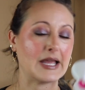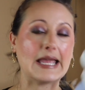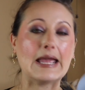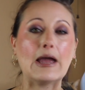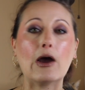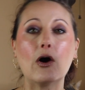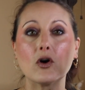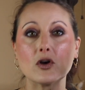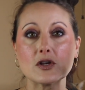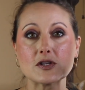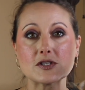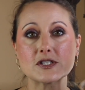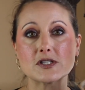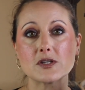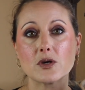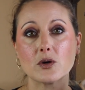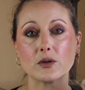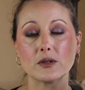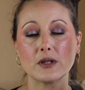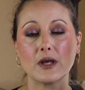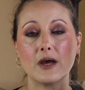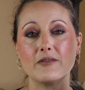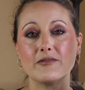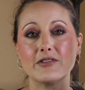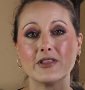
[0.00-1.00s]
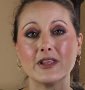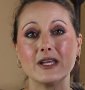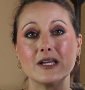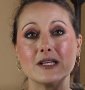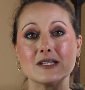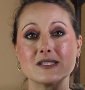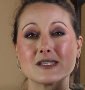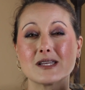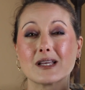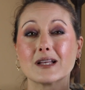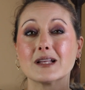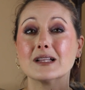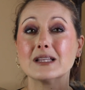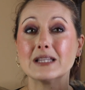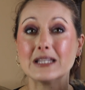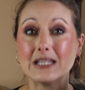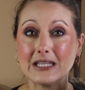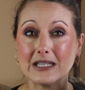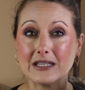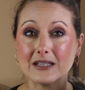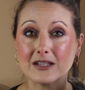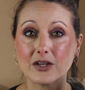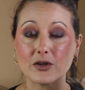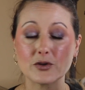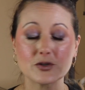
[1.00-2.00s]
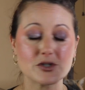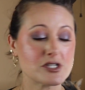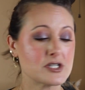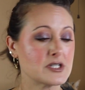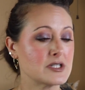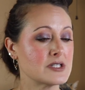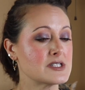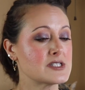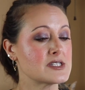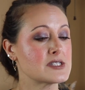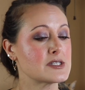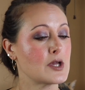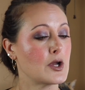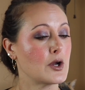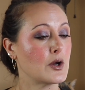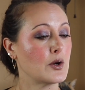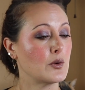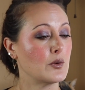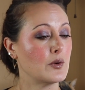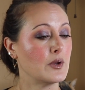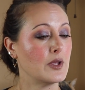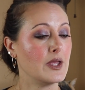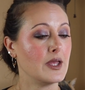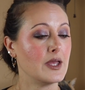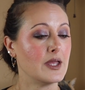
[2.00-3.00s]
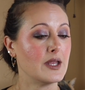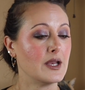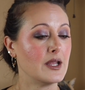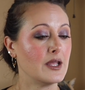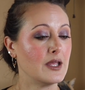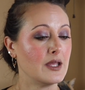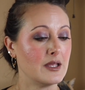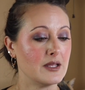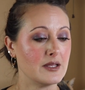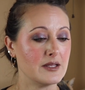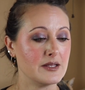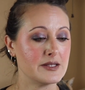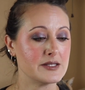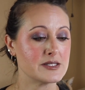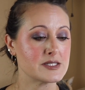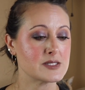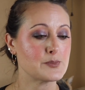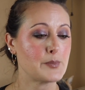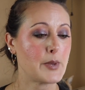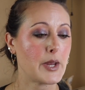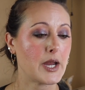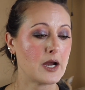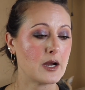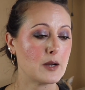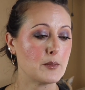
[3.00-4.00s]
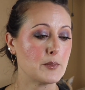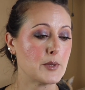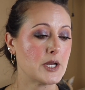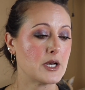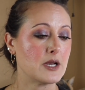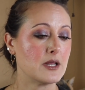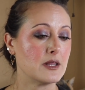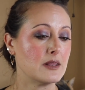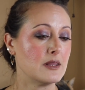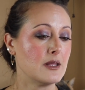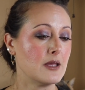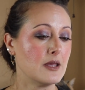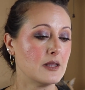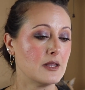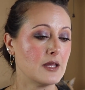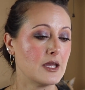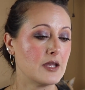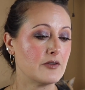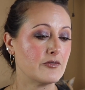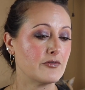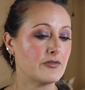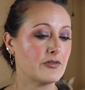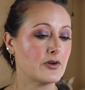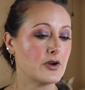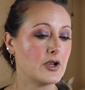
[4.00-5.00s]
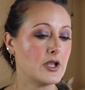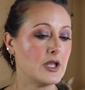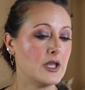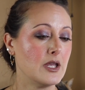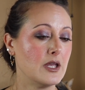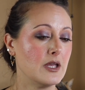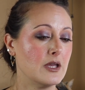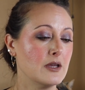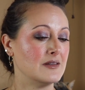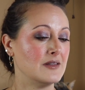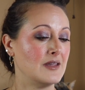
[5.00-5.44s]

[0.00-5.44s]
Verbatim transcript: I also love that it's a clean lotion, so it is paraben and phthalate free.